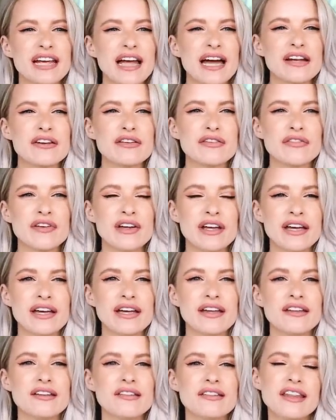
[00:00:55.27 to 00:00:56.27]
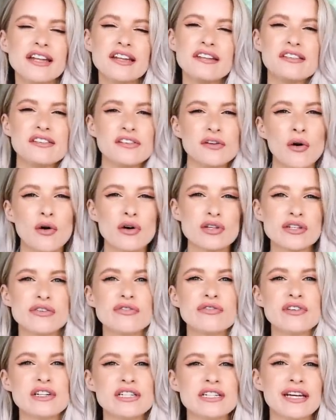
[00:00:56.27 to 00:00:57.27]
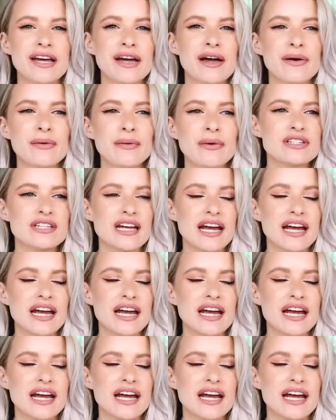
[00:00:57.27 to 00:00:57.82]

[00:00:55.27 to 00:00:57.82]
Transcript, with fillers: kind of this sort of video.